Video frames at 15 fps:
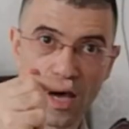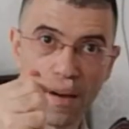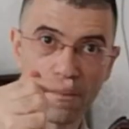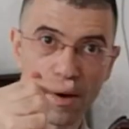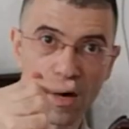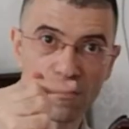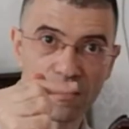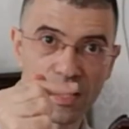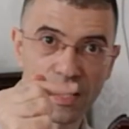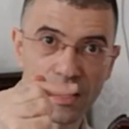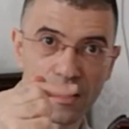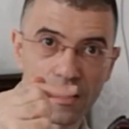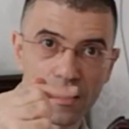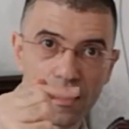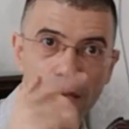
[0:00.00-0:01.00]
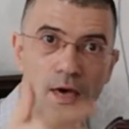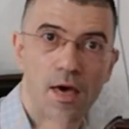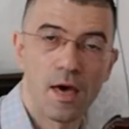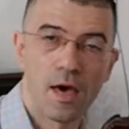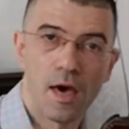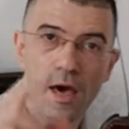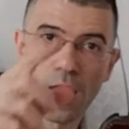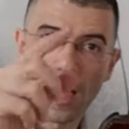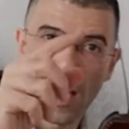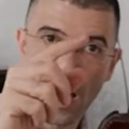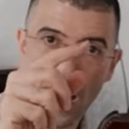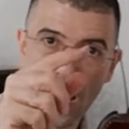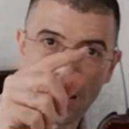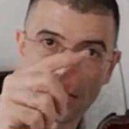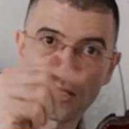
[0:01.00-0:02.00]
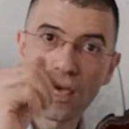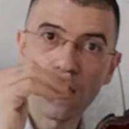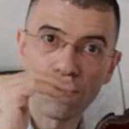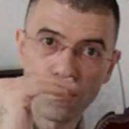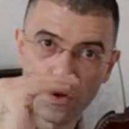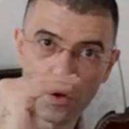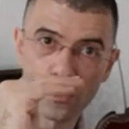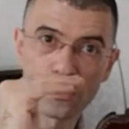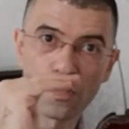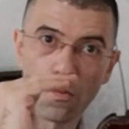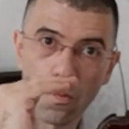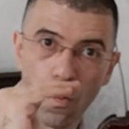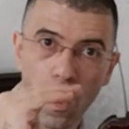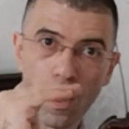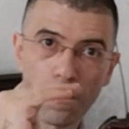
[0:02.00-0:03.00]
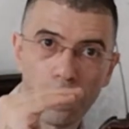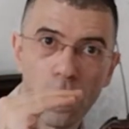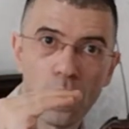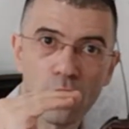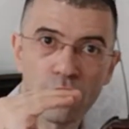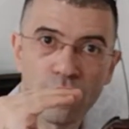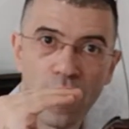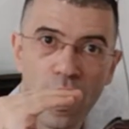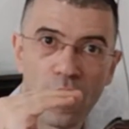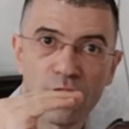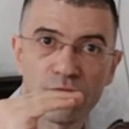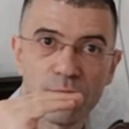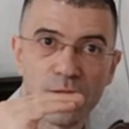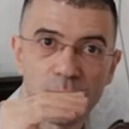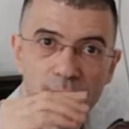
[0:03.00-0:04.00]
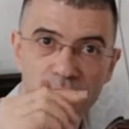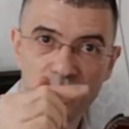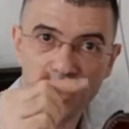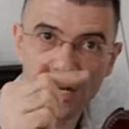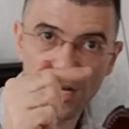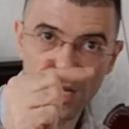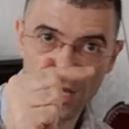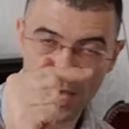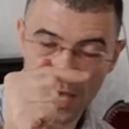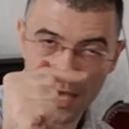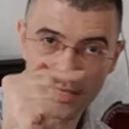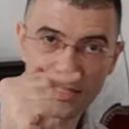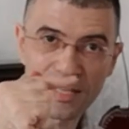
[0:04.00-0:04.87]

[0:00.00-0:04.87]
above it. And if you use the 1.5 millimeter, it's